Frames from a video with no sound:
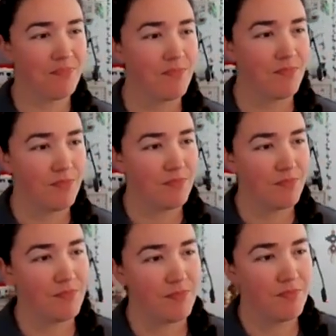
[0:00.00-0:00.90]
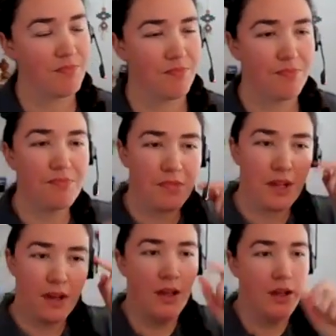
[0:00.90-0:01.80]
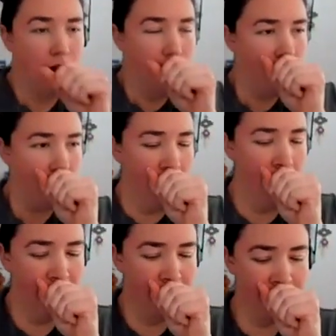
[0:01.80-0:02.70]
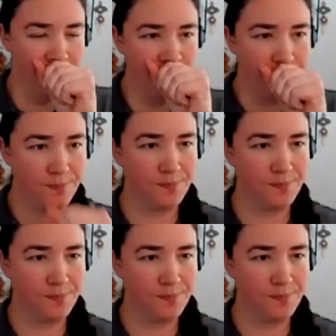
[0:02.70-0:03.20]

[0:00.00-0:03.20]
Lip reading: (silent)